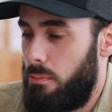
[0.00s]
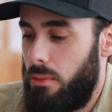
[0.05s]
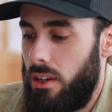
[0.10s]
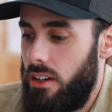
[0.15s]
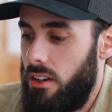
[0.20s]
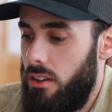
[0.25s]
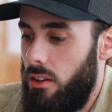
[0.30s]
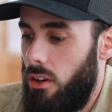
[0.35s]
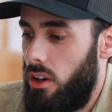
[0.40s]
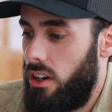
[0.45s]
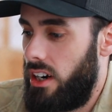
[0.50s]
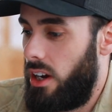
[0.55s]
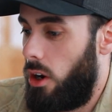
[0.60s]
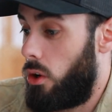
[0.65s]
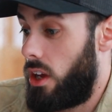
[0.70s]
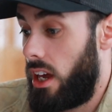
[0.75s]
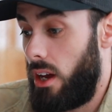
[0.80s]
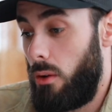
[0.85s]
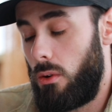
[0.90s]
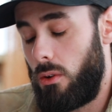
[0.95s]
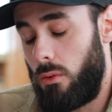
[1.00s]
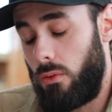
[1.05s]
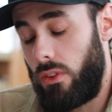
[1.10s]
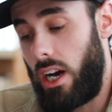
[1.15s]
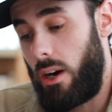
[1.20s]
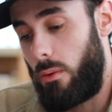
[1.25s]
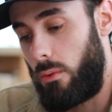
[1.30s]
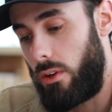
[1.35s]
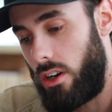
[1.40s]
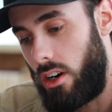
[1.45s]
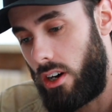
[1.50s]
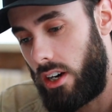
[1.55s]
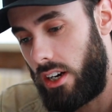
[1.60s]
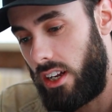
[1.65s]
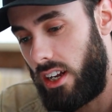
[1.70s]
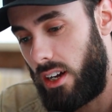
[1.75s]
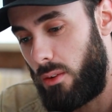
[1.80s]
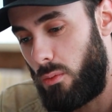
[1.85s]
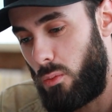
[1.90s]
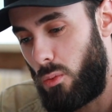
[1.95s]
But, okay, well, now we're not
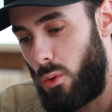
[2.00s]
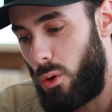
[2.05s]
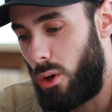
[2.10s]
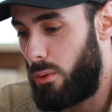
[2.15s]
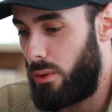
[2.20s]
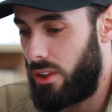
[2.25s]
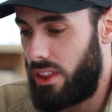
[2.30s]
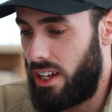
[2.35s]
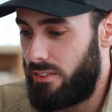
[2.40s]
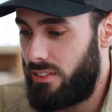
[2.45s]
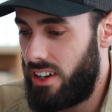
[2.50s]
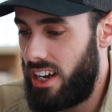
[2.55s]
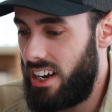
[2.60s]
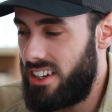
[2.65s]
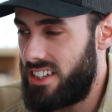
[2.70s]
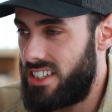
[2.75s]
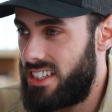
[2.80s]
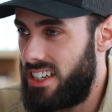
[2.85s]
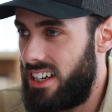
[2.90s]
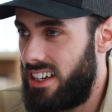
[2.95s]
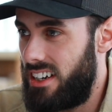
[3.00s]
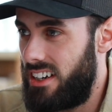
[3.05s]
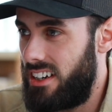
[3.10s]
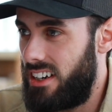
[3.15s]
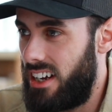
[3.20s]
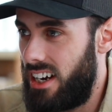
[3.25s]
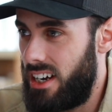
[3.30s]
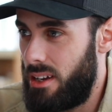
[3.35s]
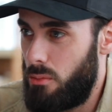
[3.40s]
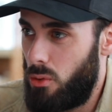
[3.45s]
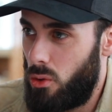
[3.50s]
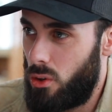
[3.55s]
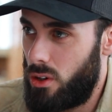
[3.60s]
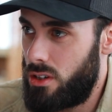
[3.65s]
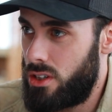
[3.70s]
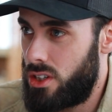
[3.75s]
at war with Afghanistan anymore.